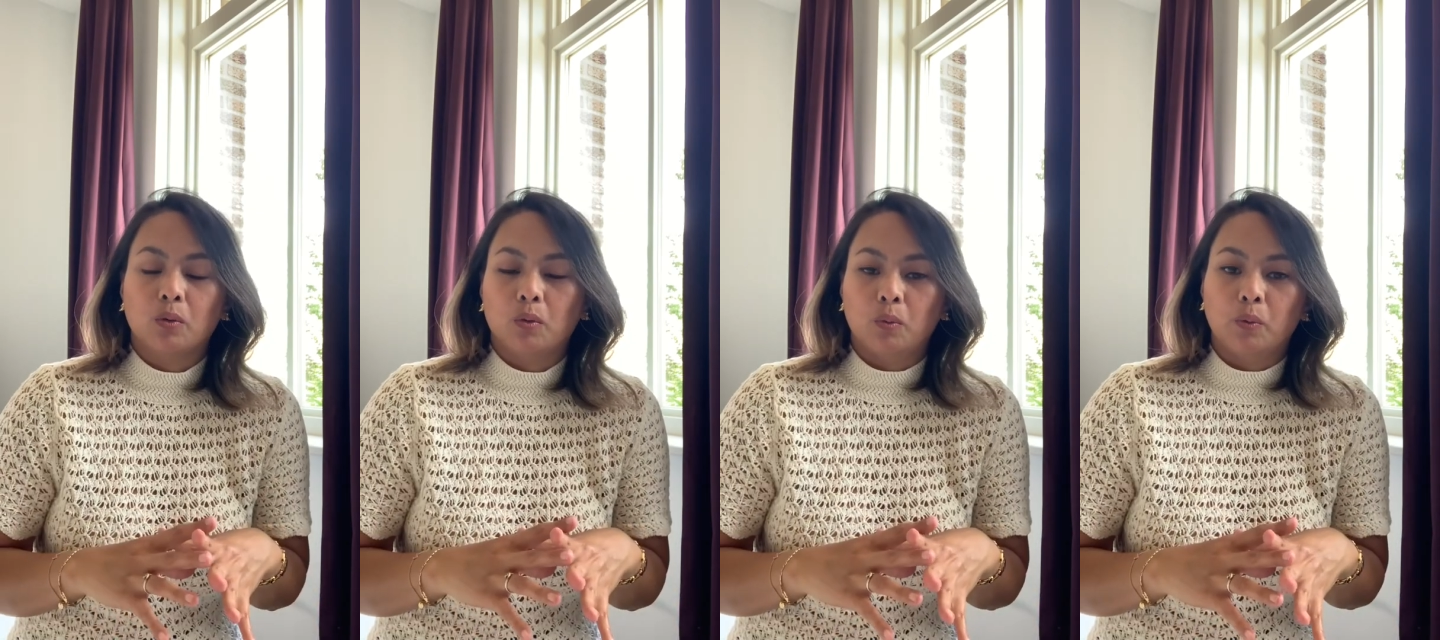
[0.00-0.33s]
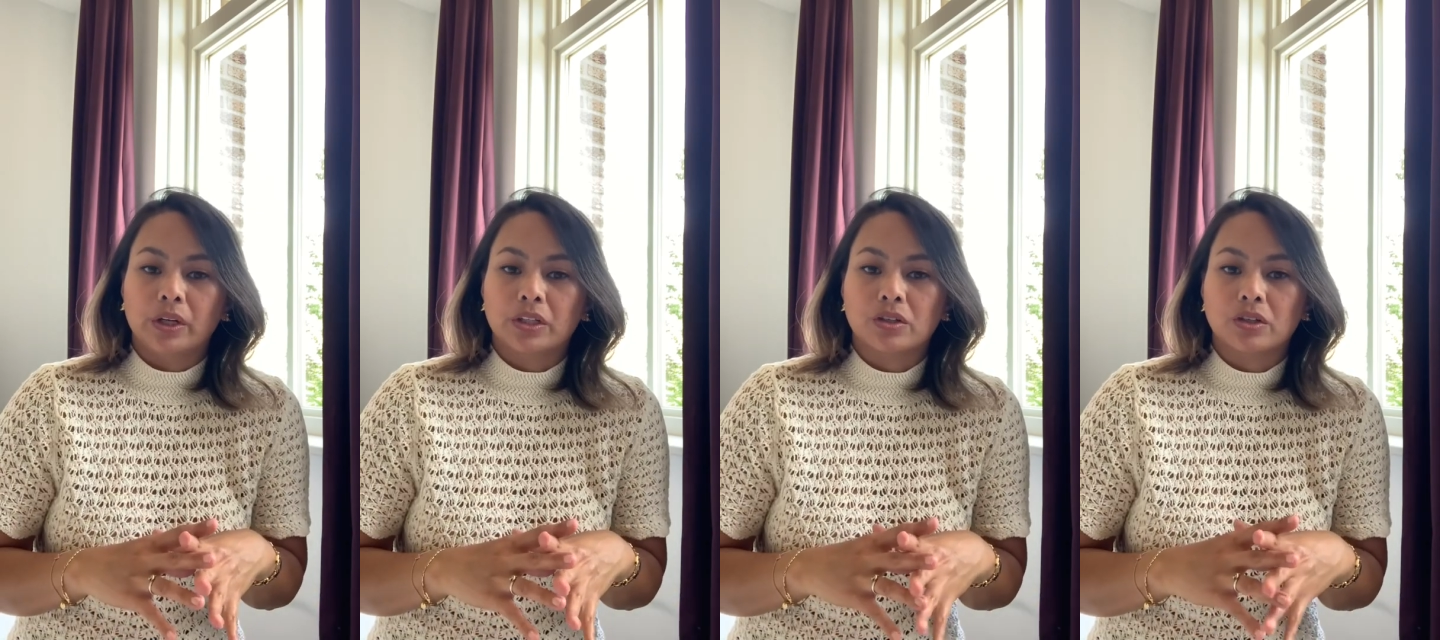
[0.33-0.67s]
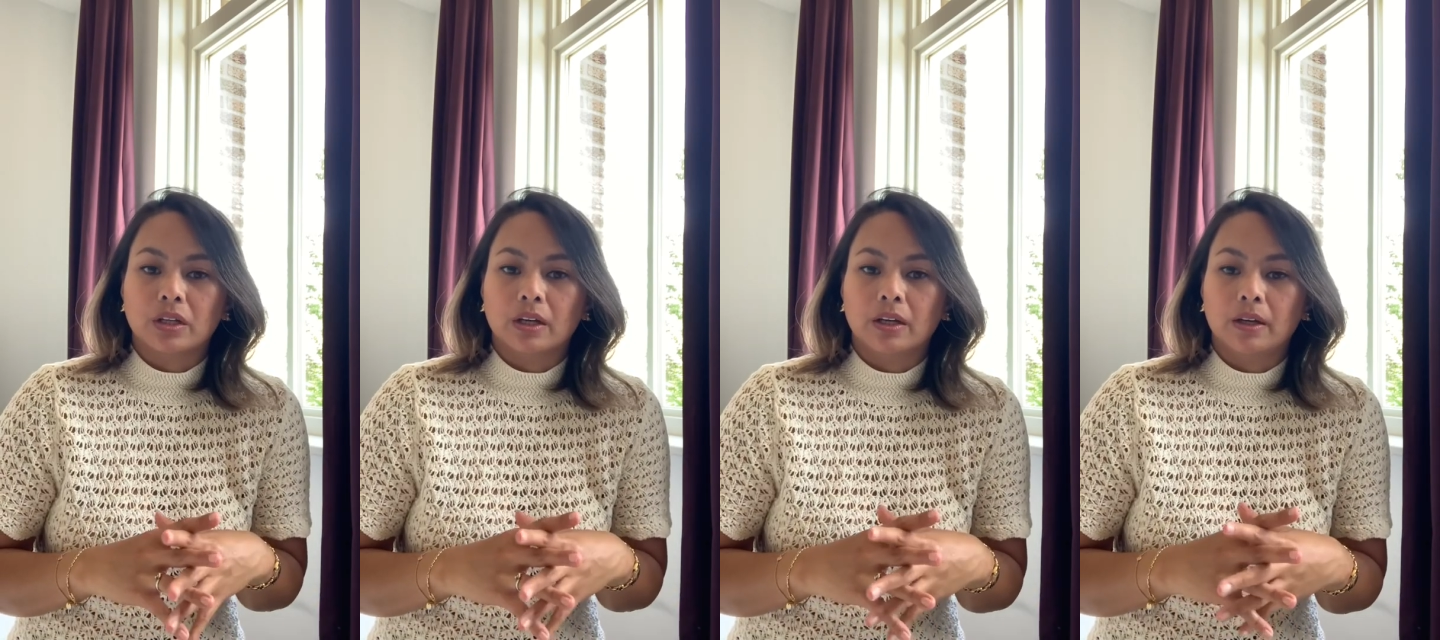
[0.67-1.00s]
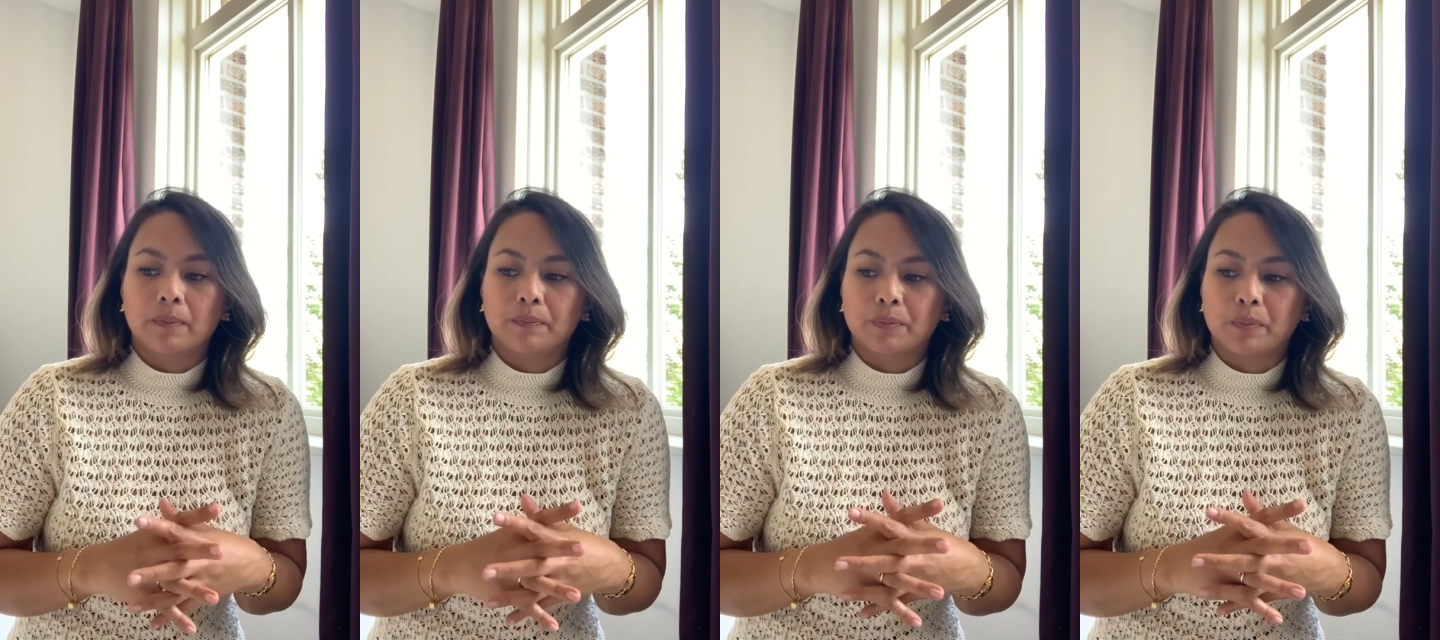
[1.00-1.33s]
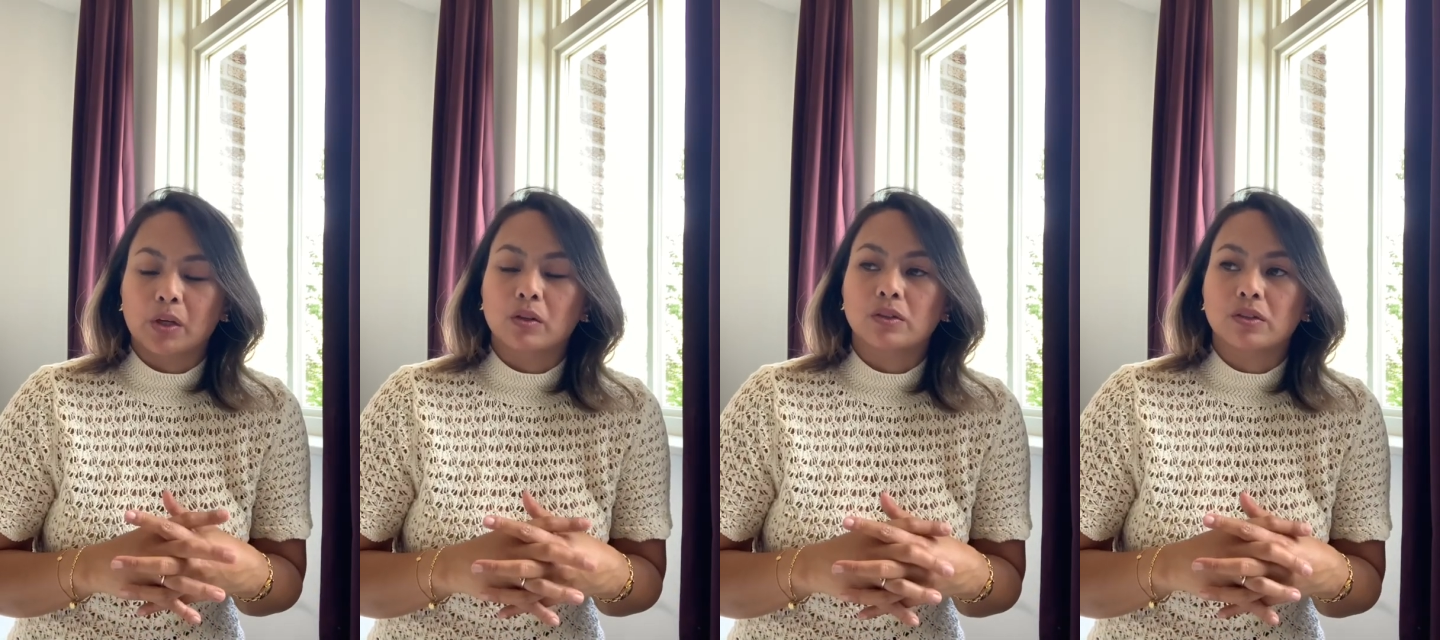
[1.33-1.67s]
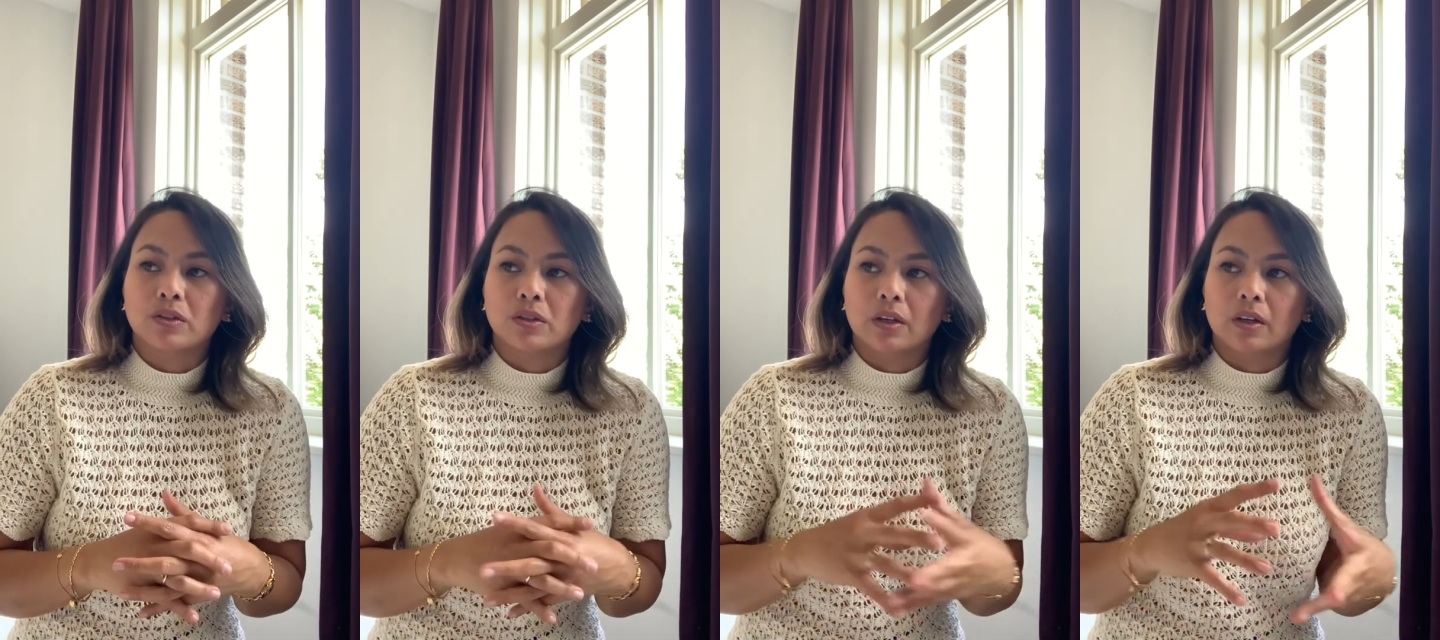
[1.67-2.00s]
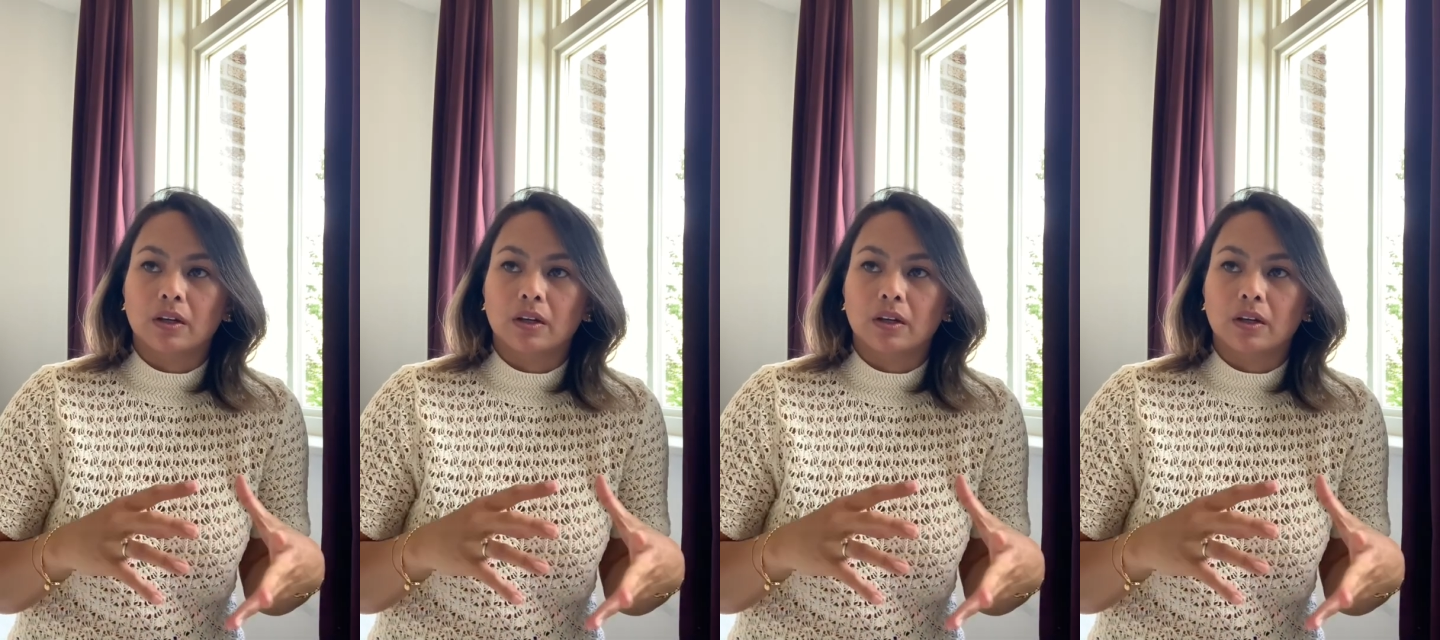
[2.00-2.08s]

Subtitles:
which because